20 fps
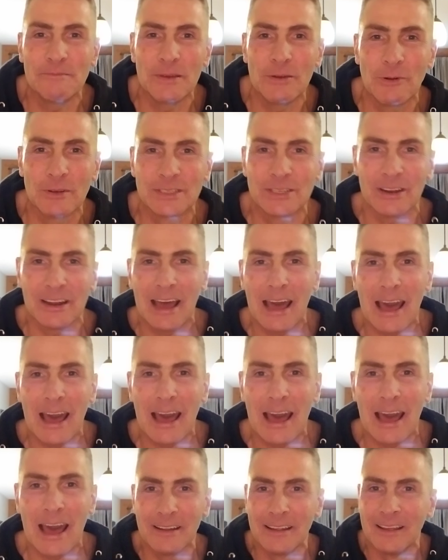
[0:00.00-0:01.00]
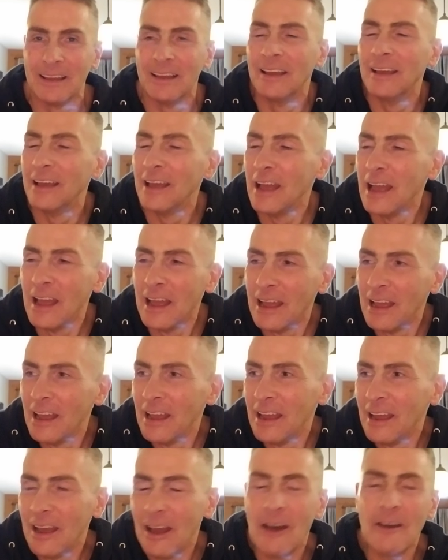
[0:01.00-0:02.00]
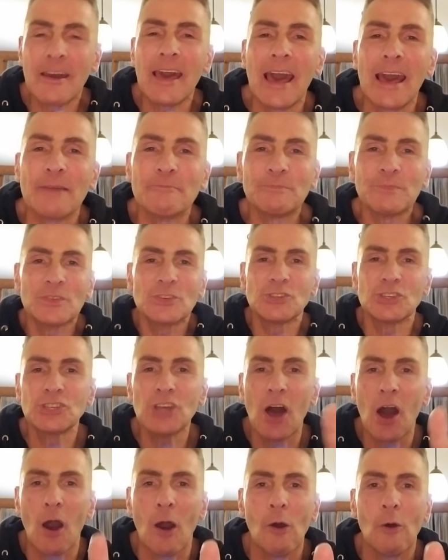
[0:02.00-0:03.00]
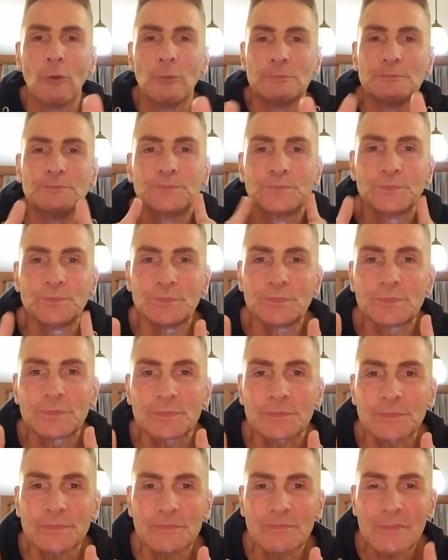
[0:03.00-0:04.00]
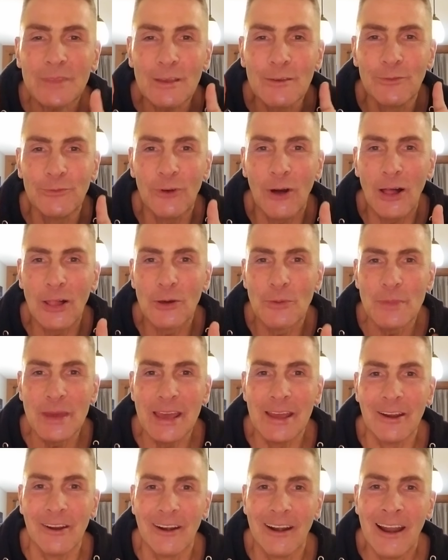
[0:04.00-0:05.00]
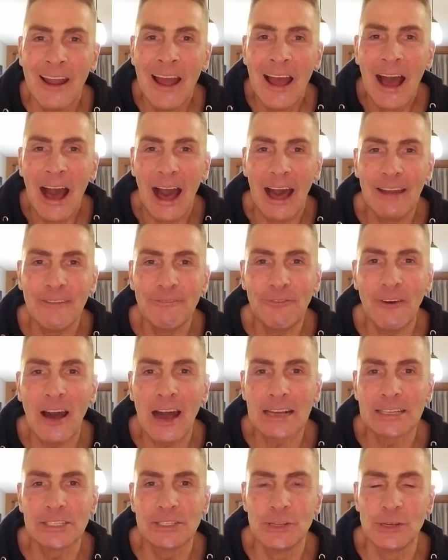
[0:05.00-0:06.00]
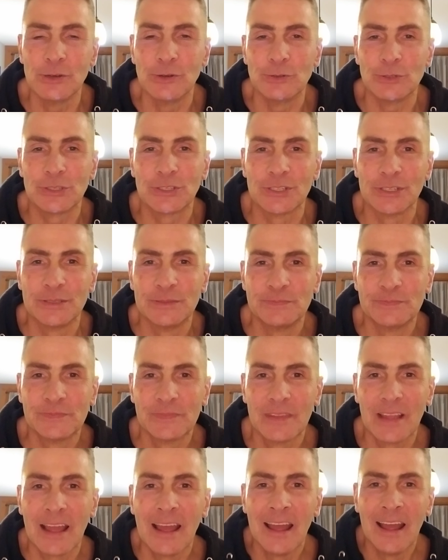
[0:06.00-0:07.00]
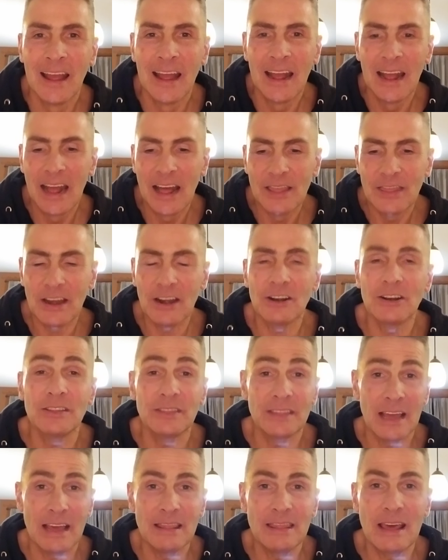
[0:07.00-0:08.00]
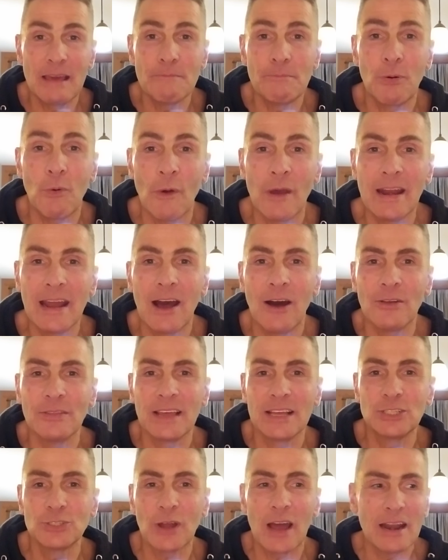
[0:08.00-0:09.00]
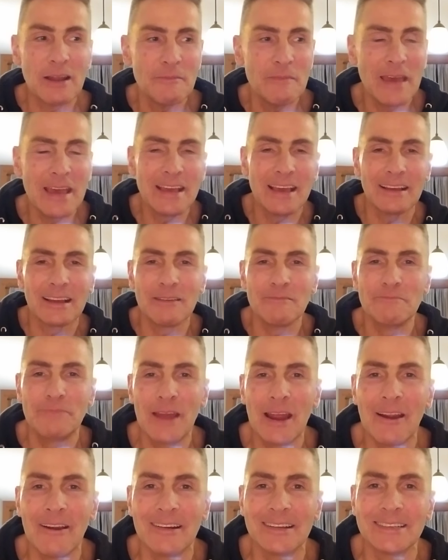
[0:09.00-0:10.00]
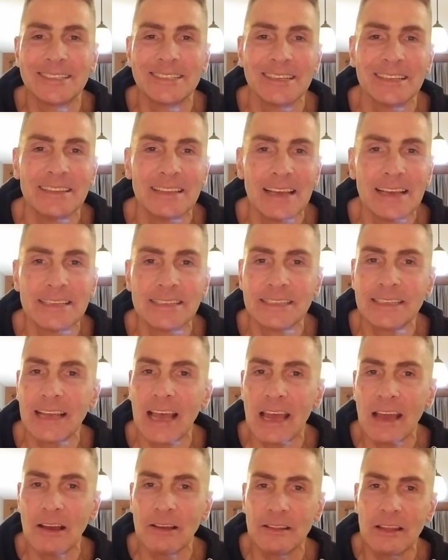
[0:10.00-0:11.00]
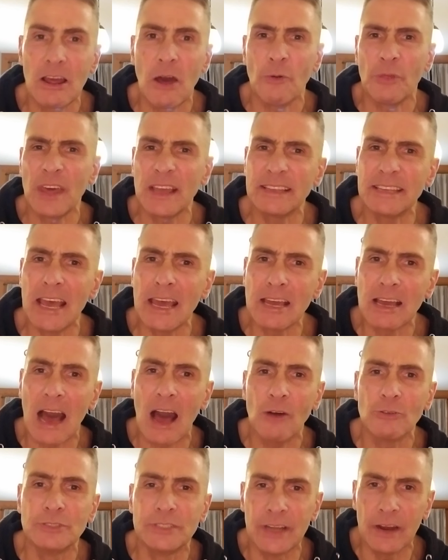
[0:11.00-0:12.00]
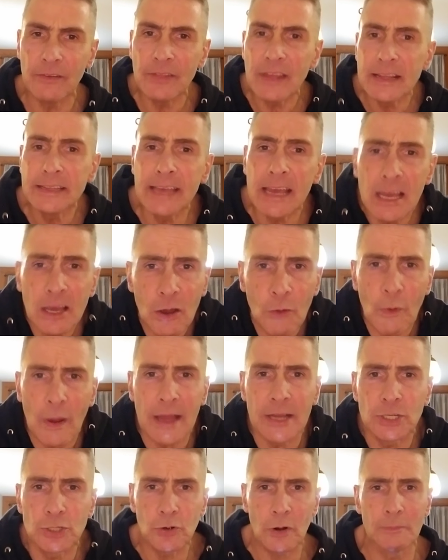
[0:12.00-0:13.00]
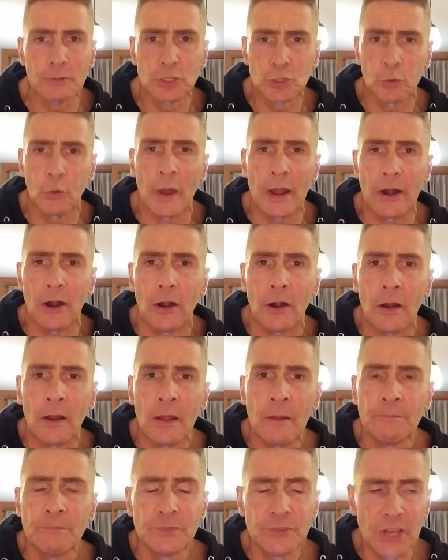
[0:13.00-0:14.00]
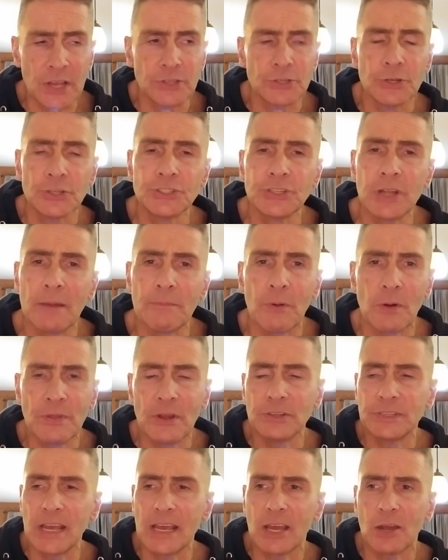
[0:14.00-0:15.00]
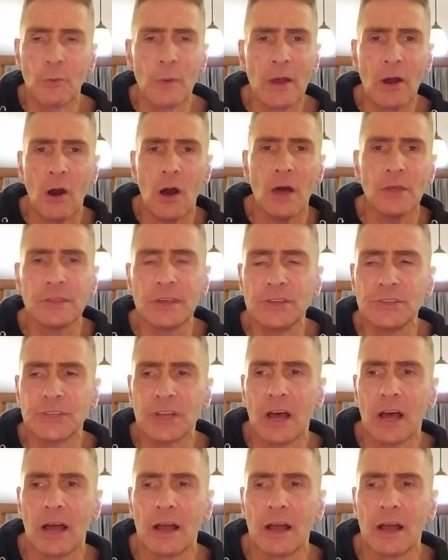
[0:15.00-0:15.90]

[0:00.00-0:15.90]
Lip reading: be what's going to happen. Okay, so follow me here. On Fox News, they point out, they try to make a comparison. They say, you know, how dare they take away Trump's Twitter? Censorship. They're taking away all these